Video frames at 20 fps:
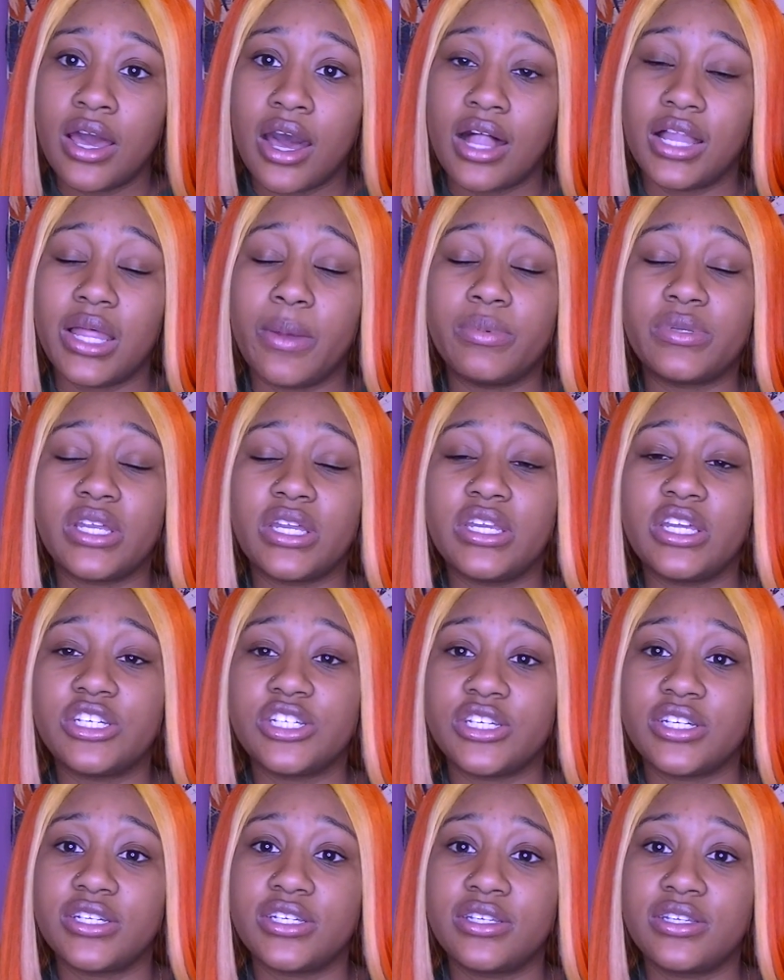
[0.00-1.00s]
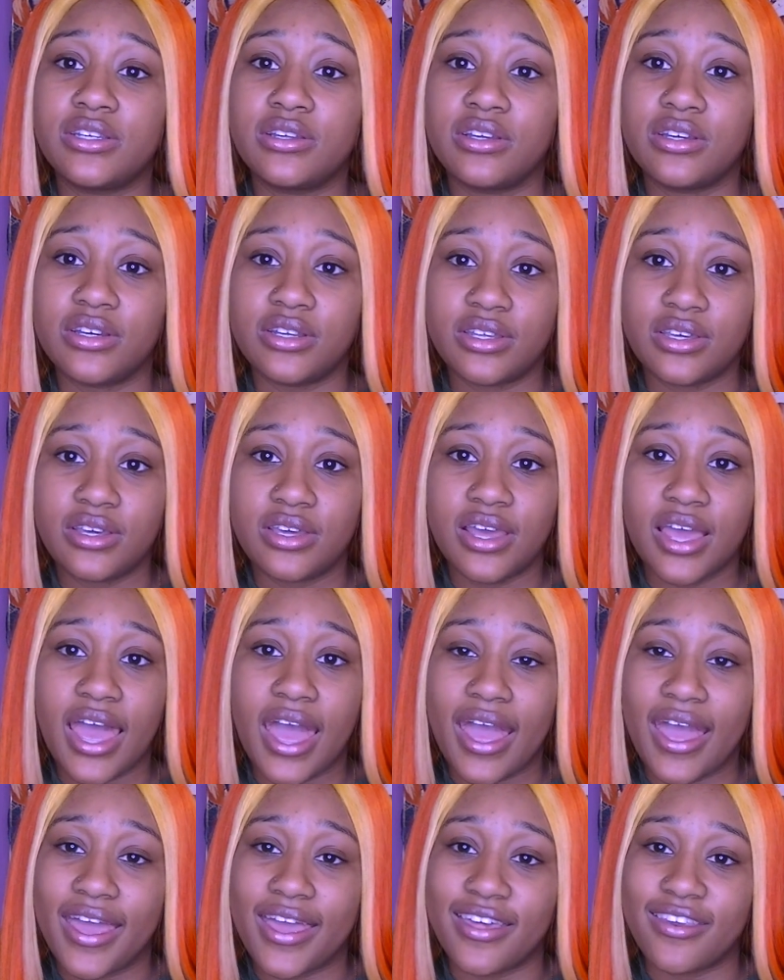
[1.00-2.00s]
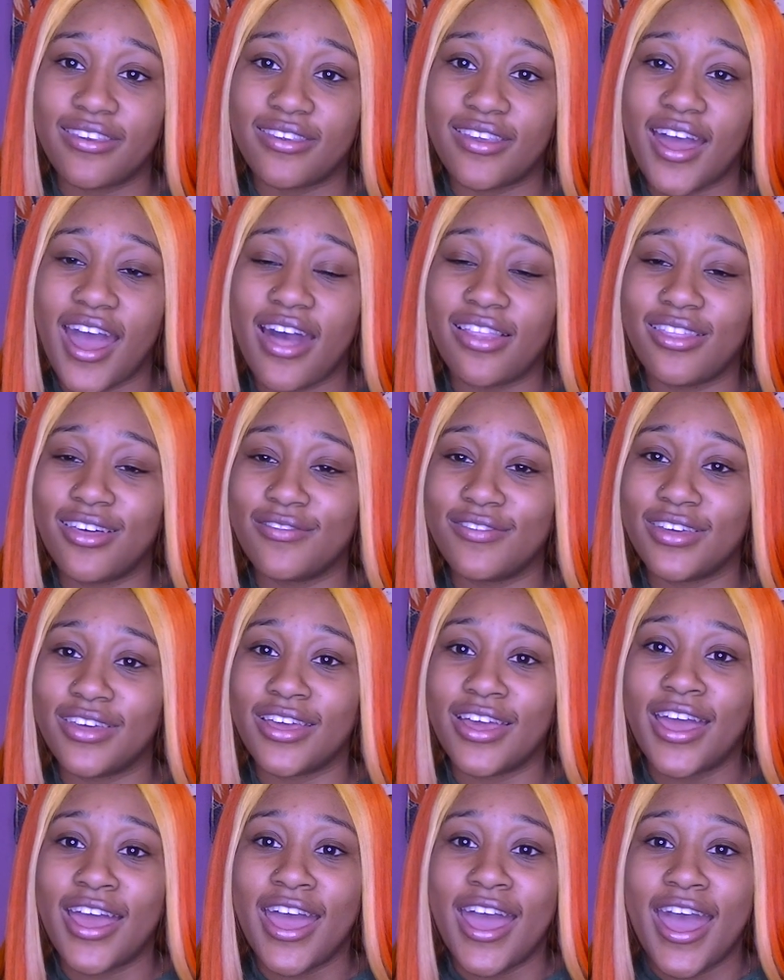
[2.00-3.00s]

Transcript: a limited edition hoodie, and I love it.